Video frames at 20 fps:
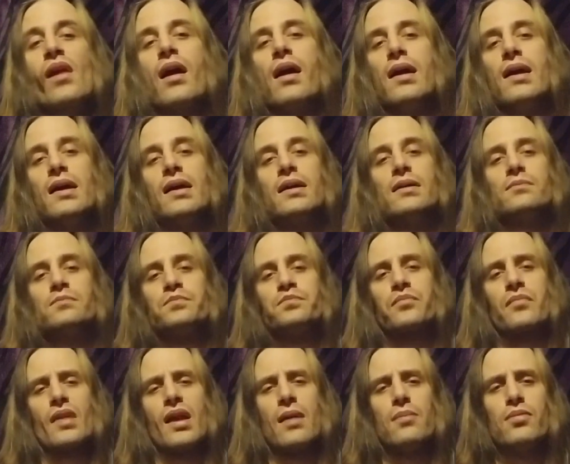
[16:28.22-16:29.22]
And
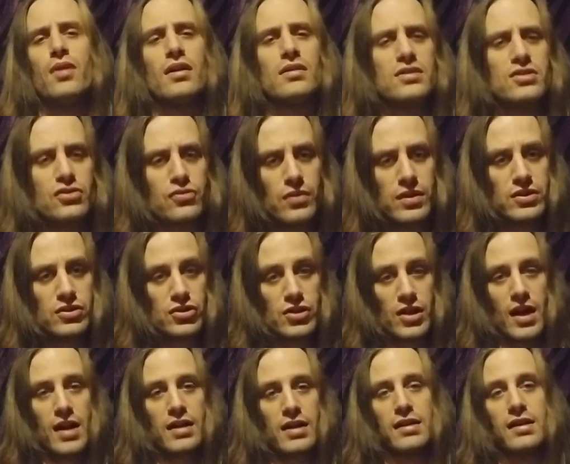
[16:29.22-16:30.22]
I probably
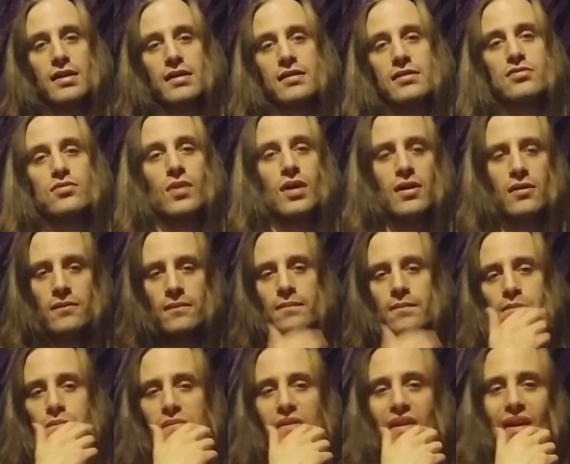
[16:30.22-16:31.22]
screenshotted it as well.
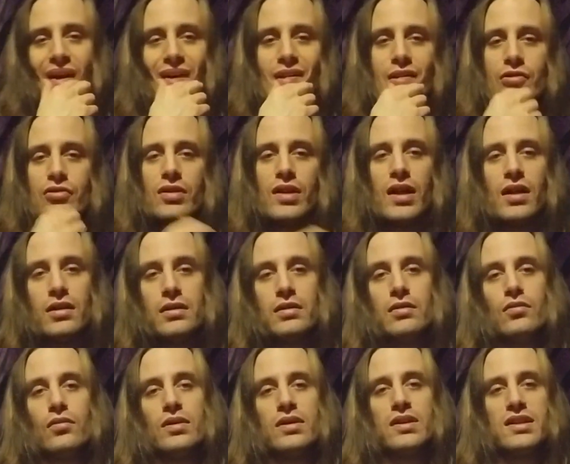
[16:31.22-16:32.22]
Do that
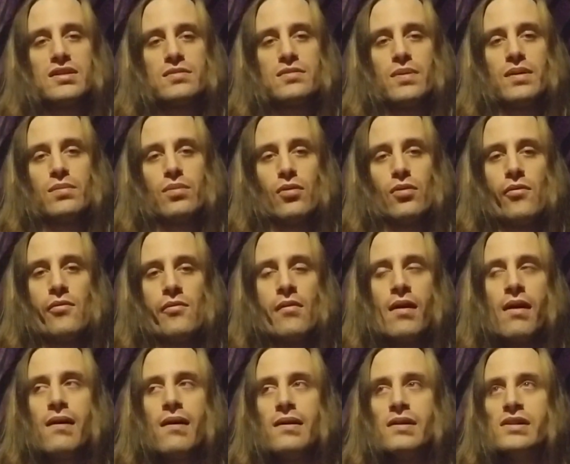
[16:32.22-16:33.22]
with these people.
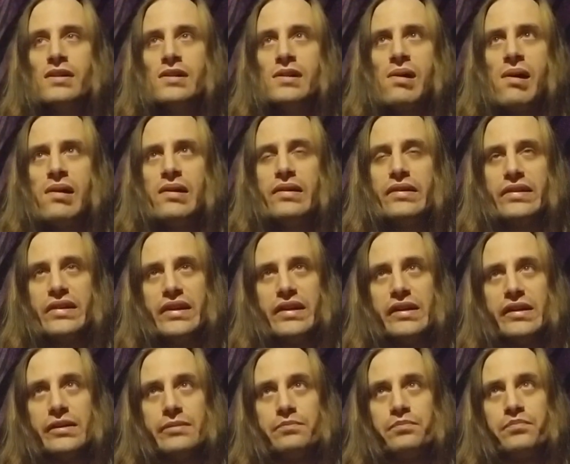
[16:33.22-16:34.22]

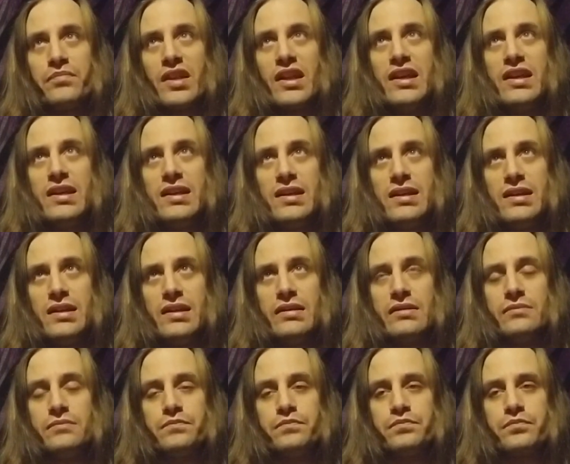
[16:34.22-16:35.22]
And
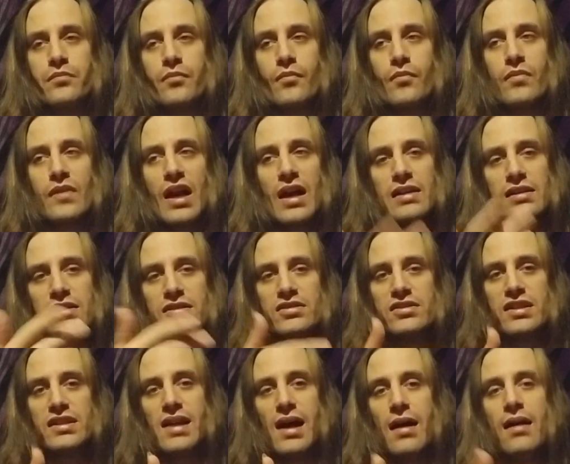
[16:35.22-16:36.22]
I could
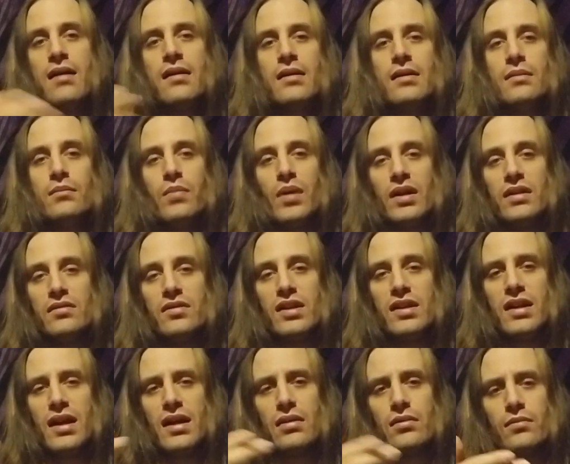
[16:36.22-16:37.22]
see that. But
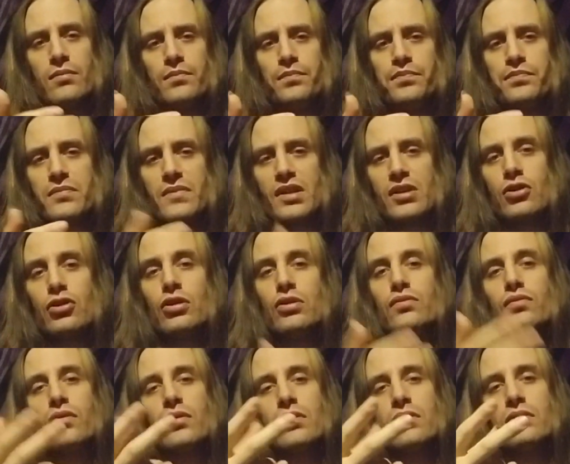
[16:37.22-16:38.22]
then I
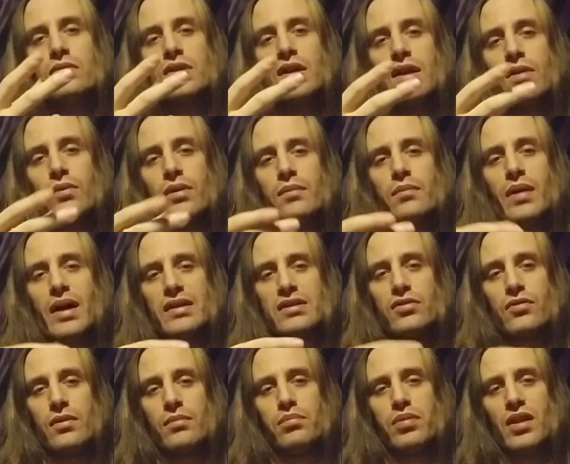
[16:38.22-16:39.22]
went back
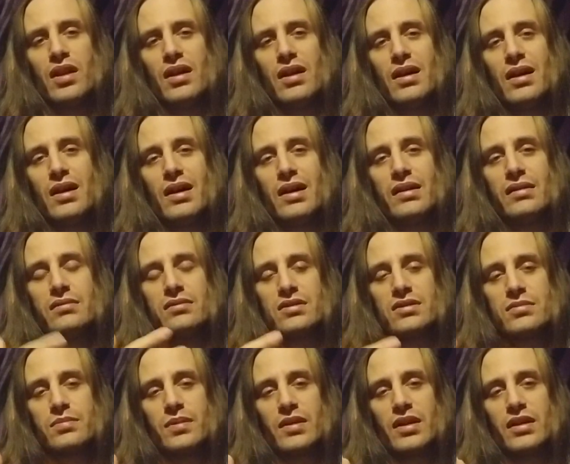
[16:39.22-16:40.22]
to reply and
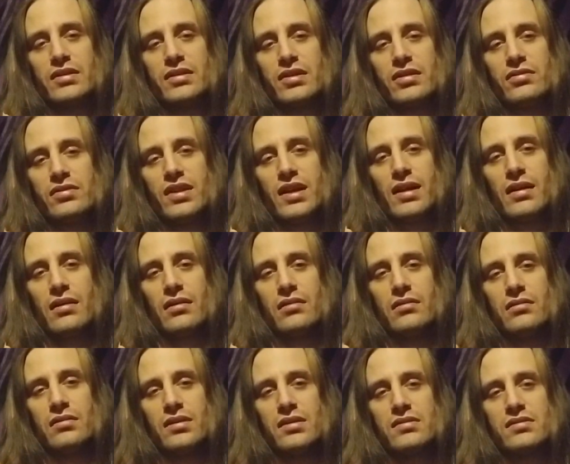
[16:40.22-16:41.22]
just be like, dude, yeah,
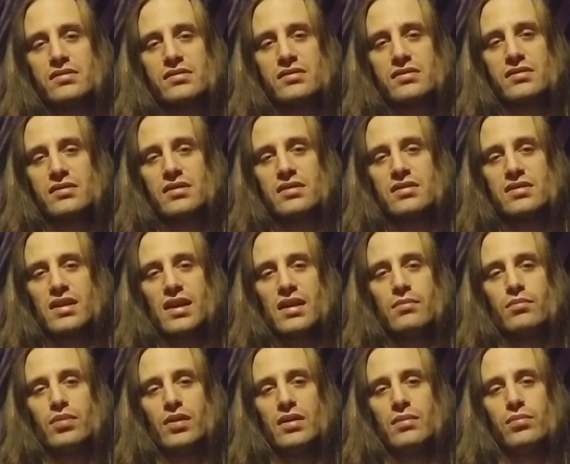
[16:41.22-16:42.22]
it's the same
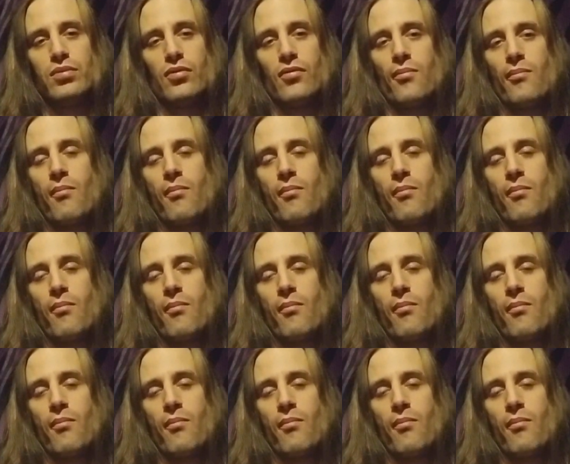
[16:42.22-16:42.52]
people.